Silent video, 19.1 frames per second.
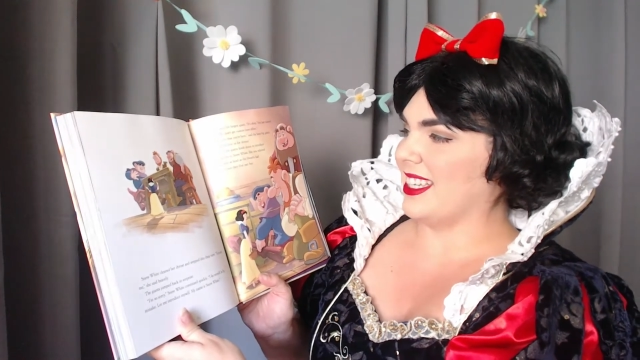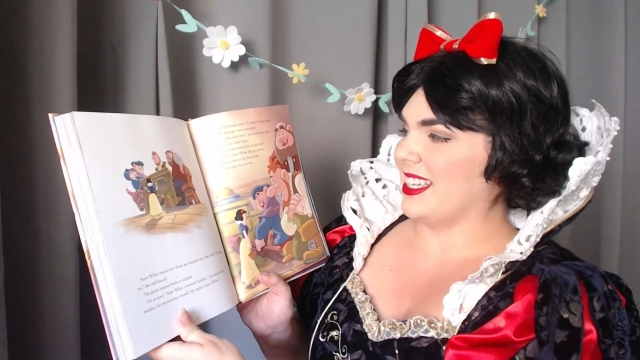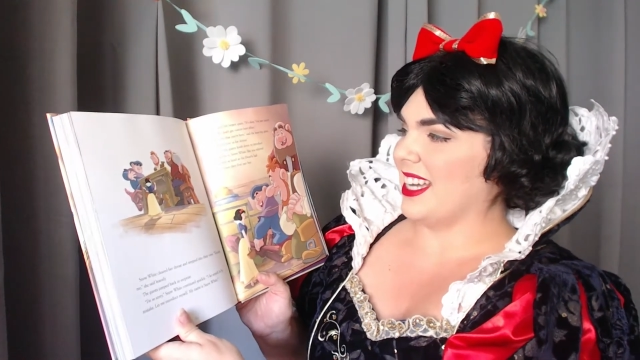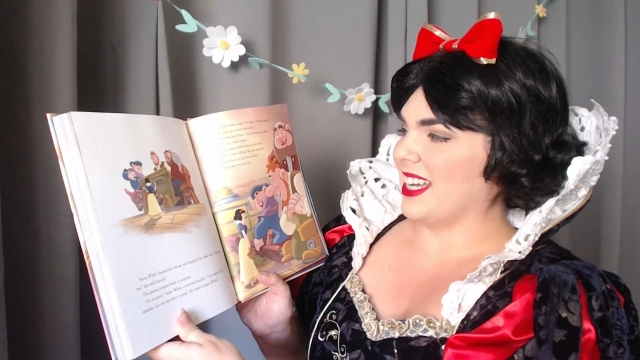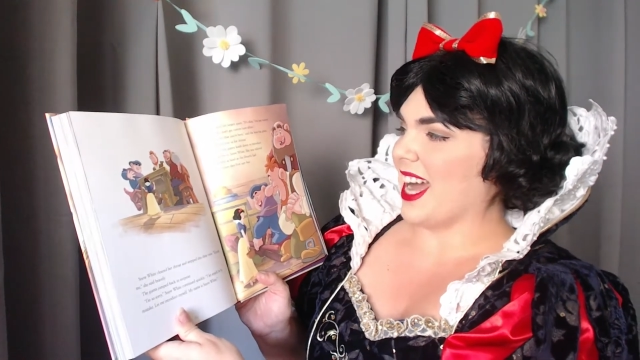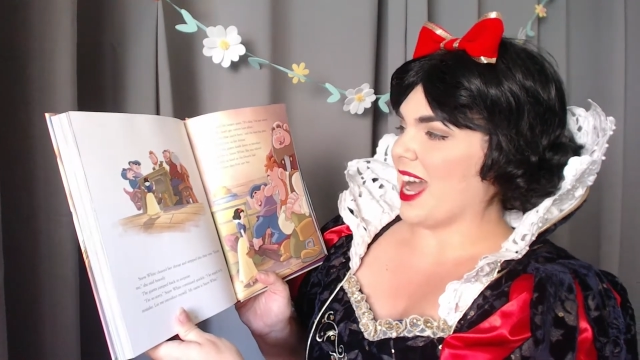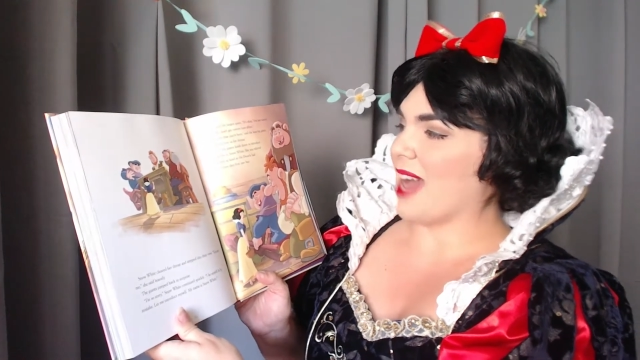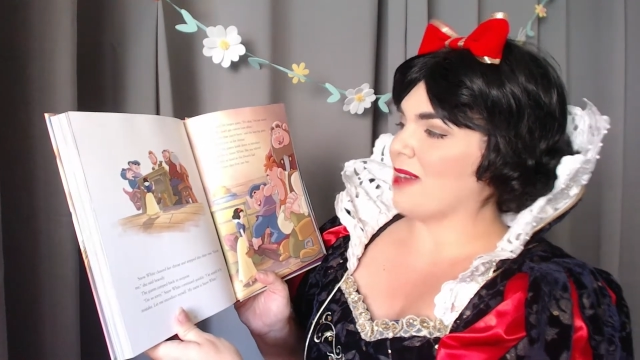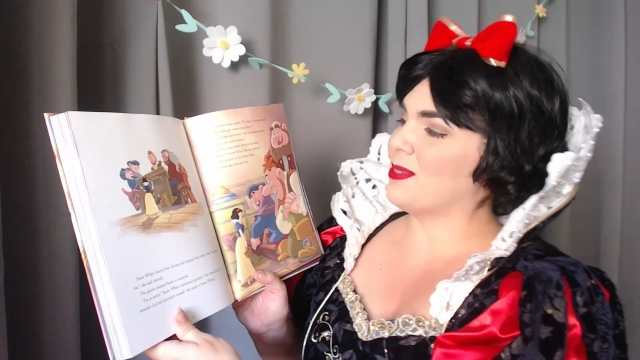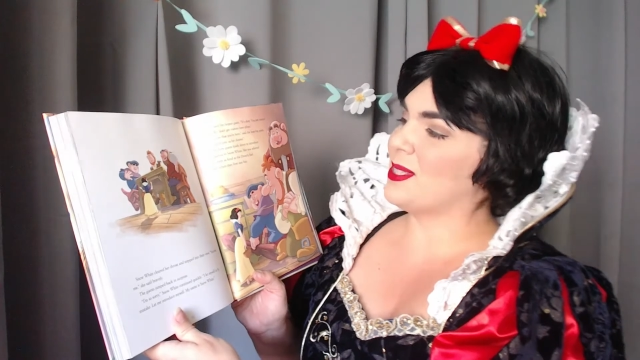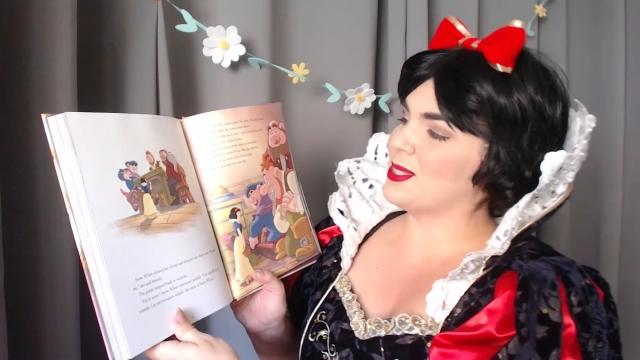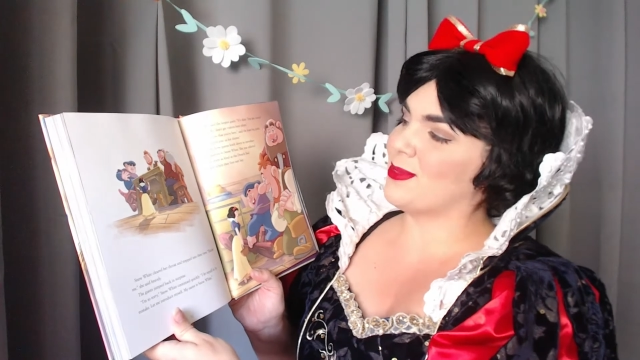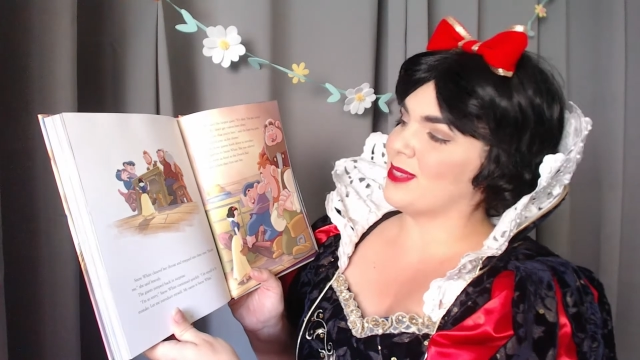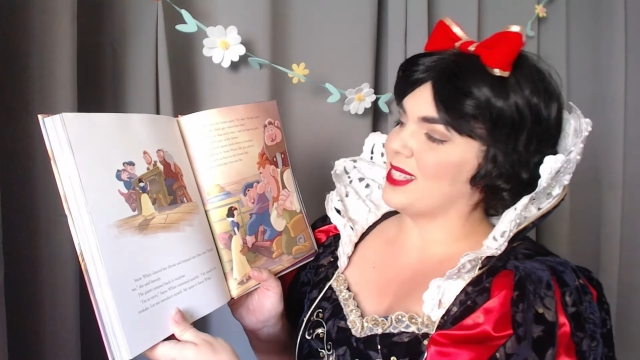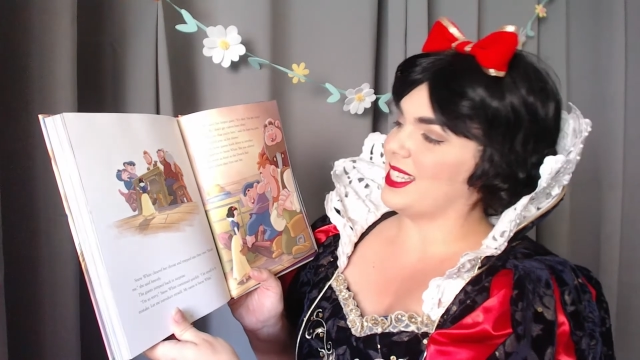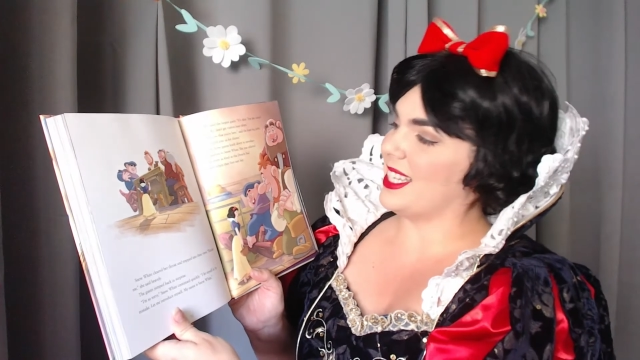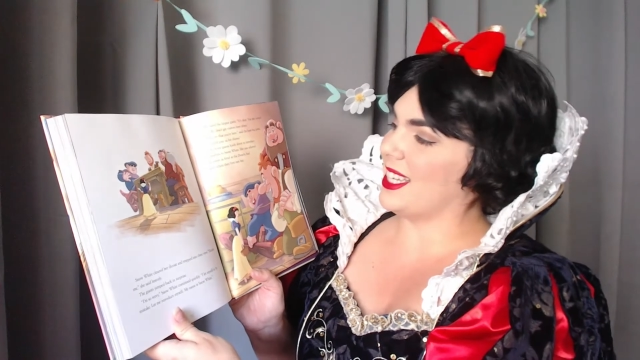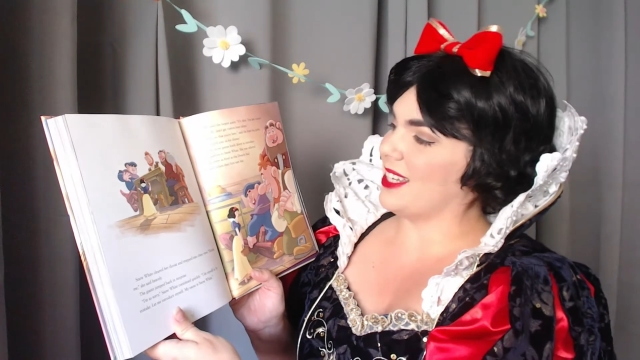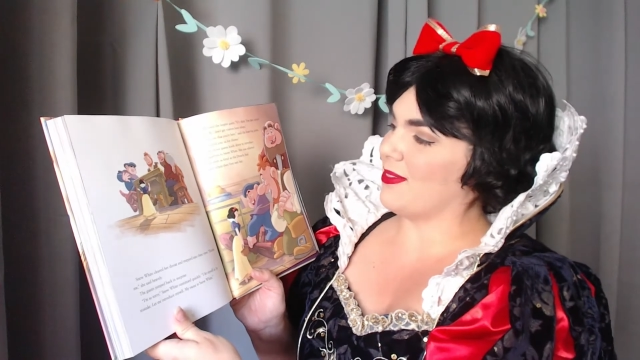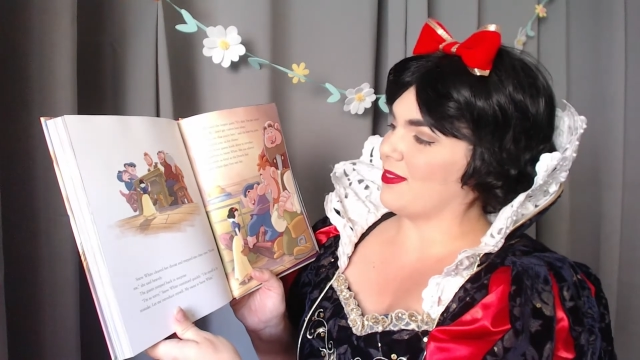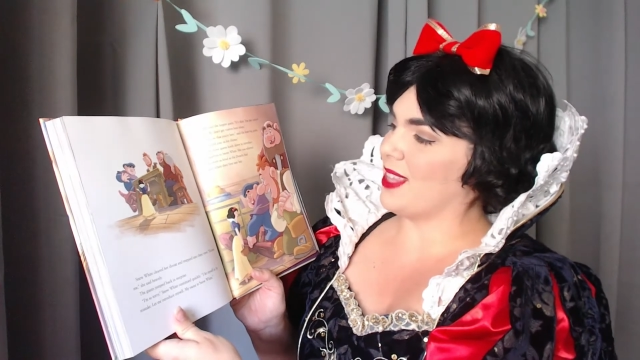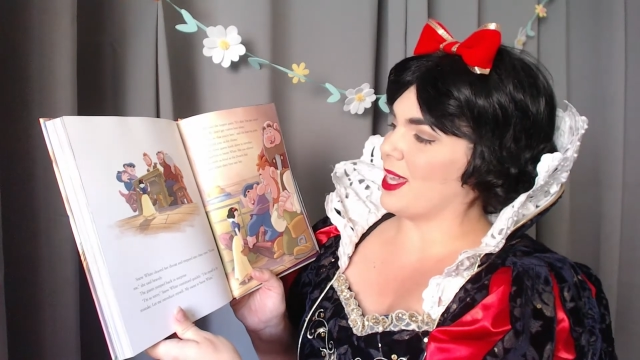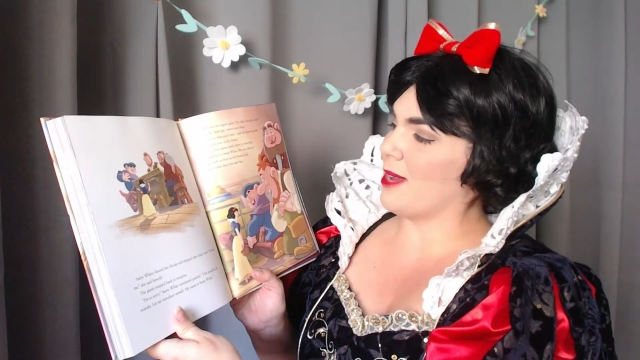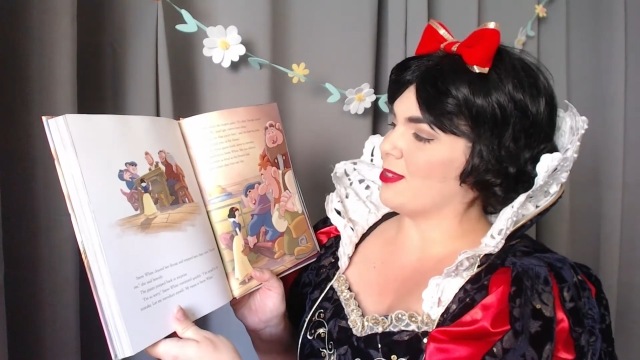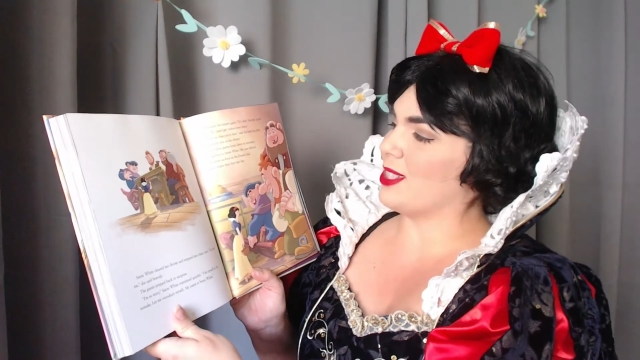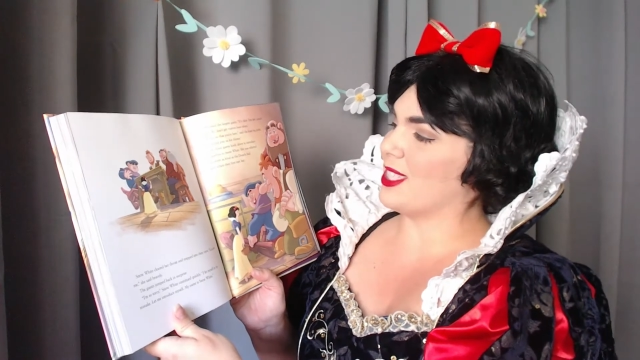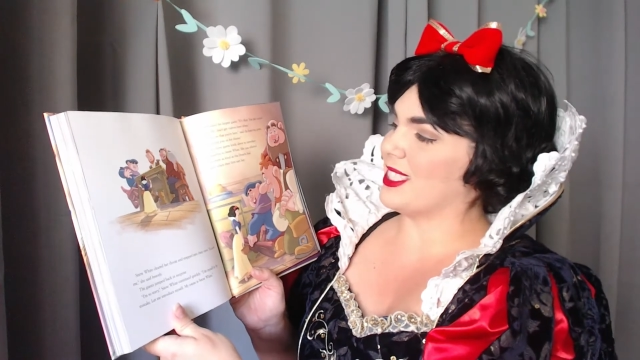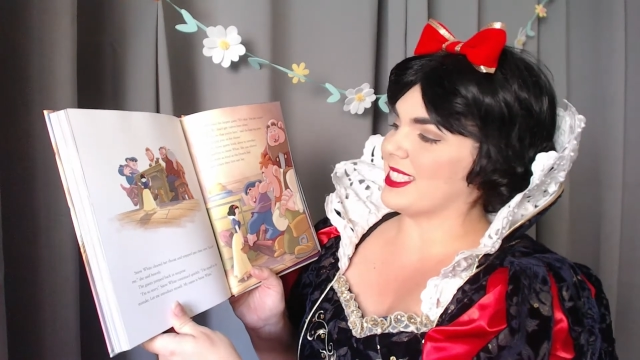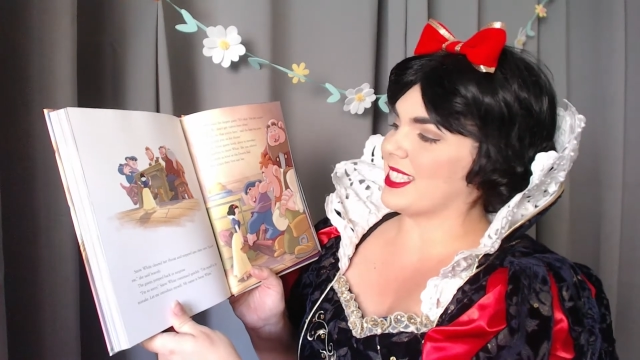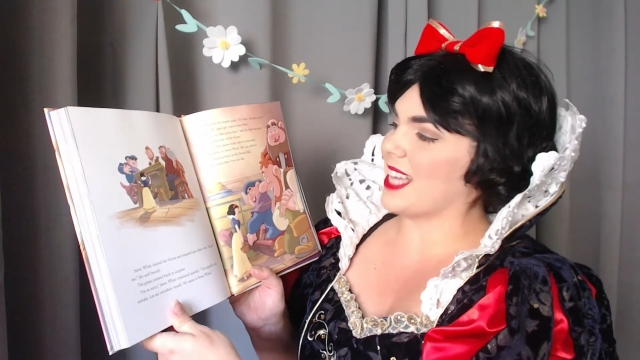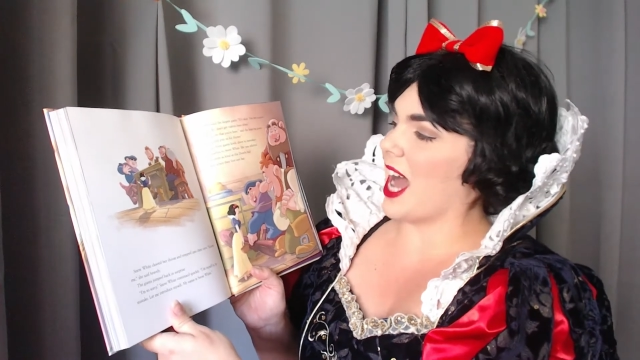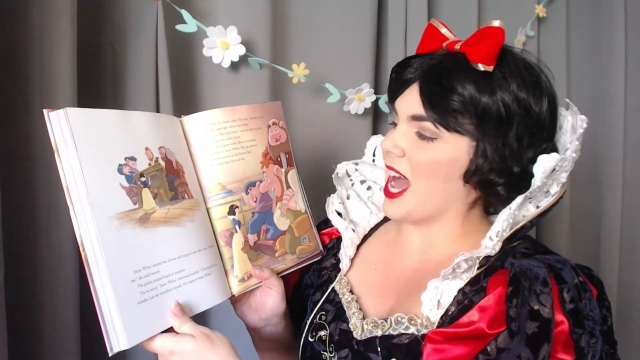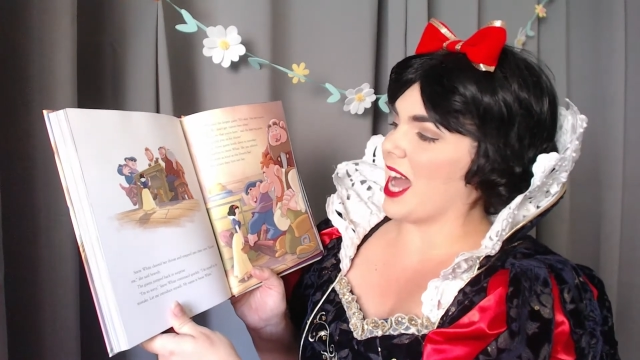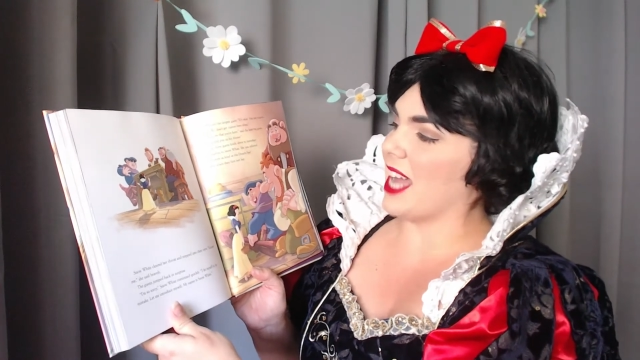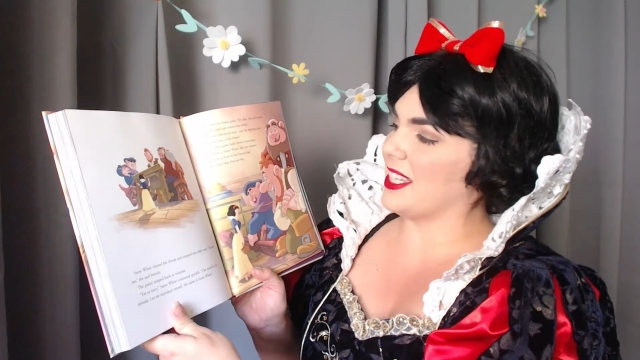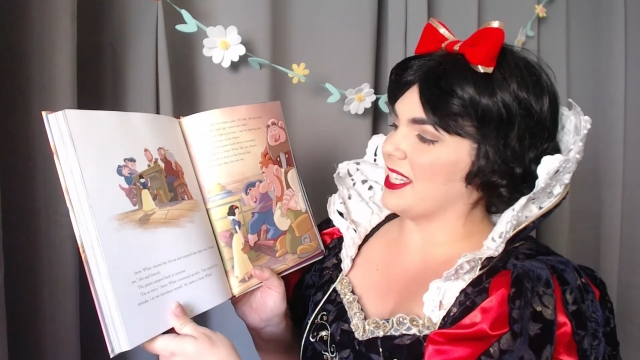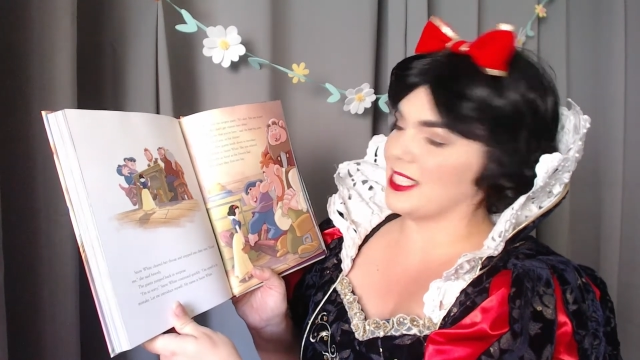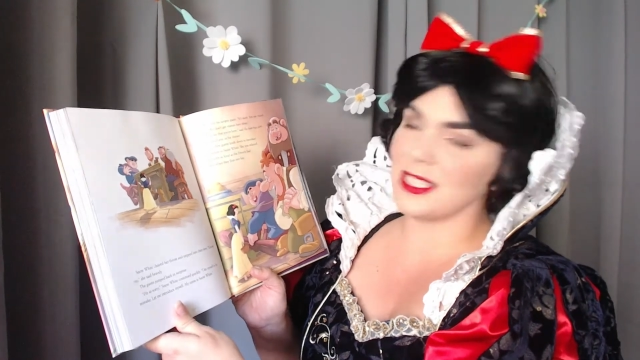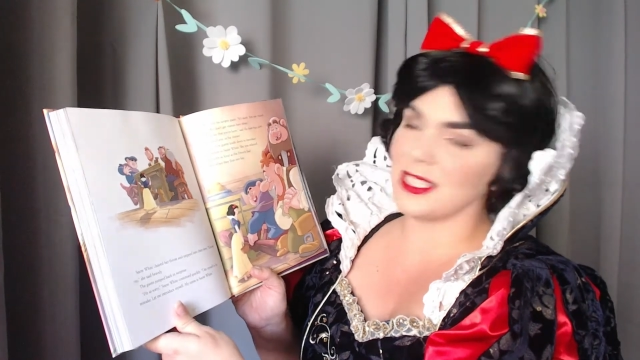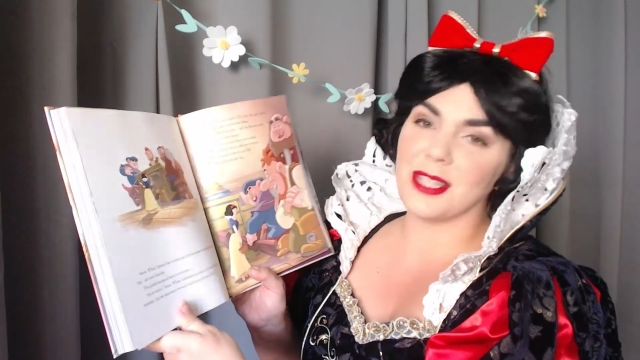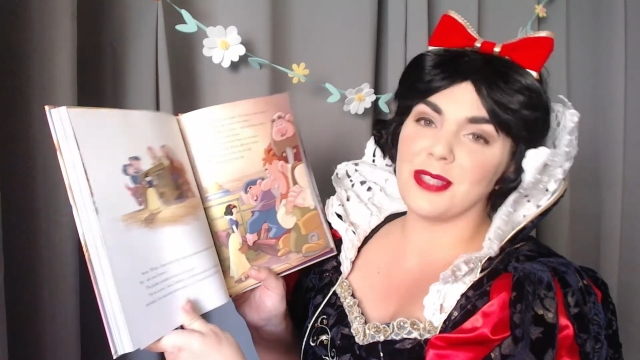I was relieved they were as kind as the